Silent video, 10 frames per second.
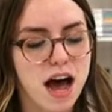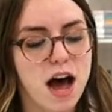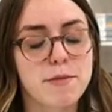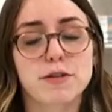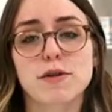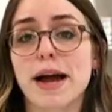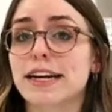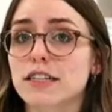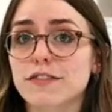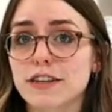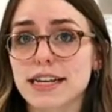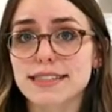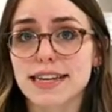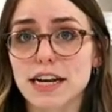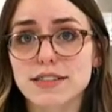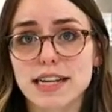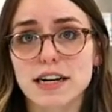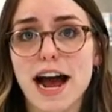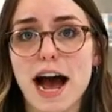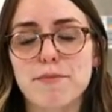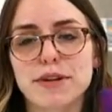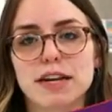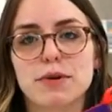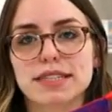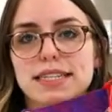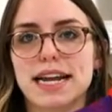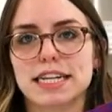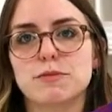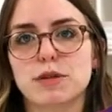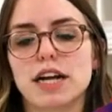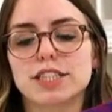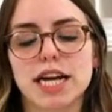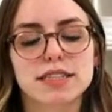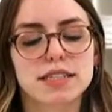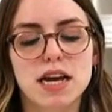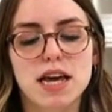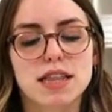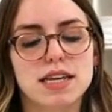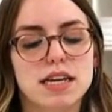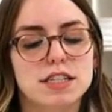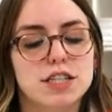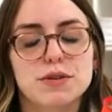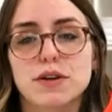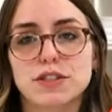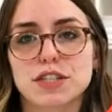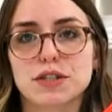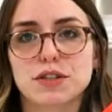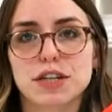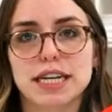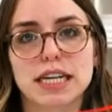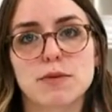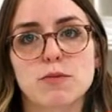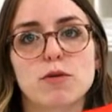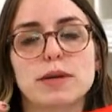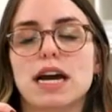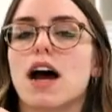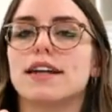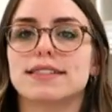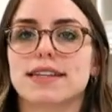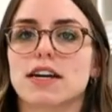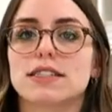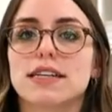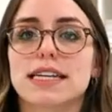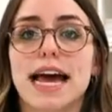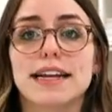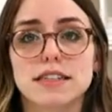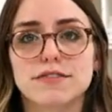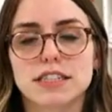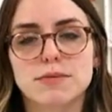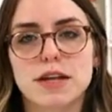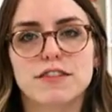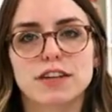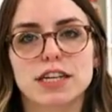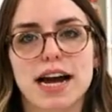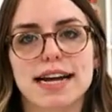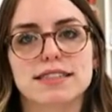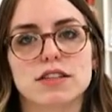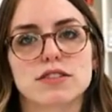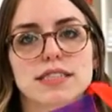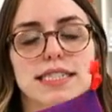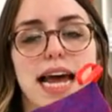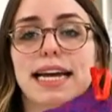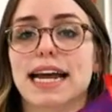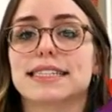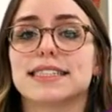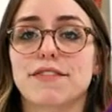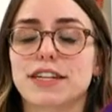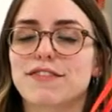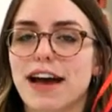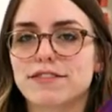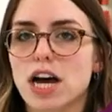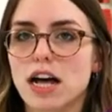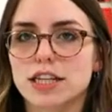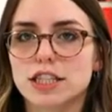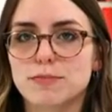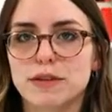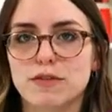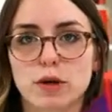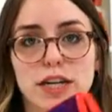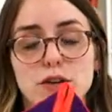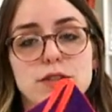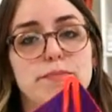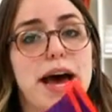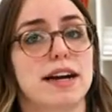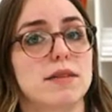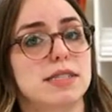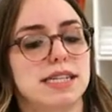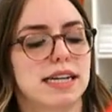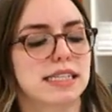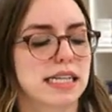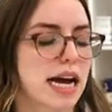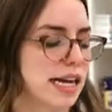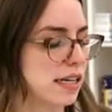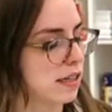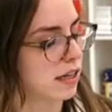Um, a reminder for the sales that are happening with today's project, the 202 curriculum will be on sale till the end of this month for you guys. So snag it at $75 before it goes back up to 99